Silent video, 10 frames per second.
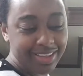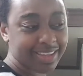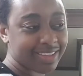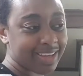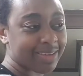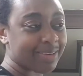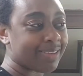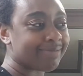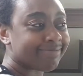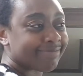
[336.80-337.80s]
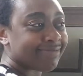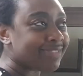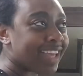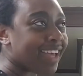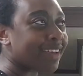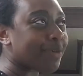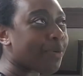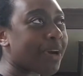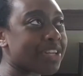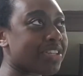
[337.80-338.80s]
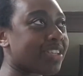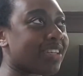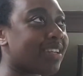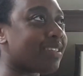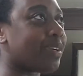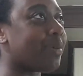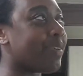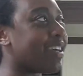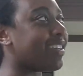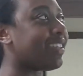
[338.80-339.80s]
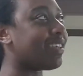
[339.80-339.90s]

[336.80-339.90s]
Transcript: like question is what I meant.